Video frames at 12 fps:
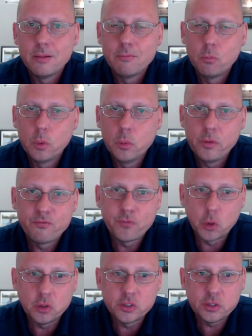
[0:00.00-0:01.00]
when we
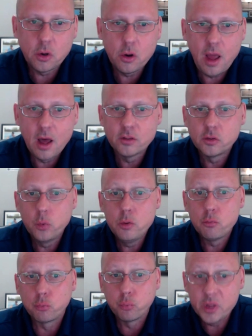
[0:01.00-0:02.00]
first start out, do
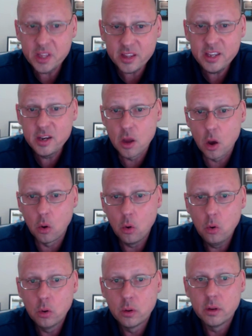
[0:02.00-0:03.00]
we really
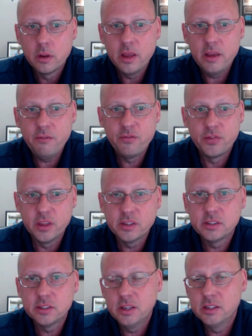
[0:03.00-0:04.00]
know if
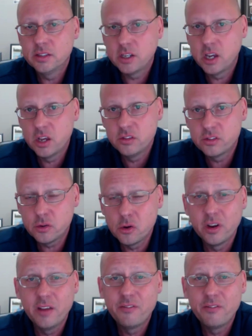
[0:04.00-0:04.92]
this is a concern,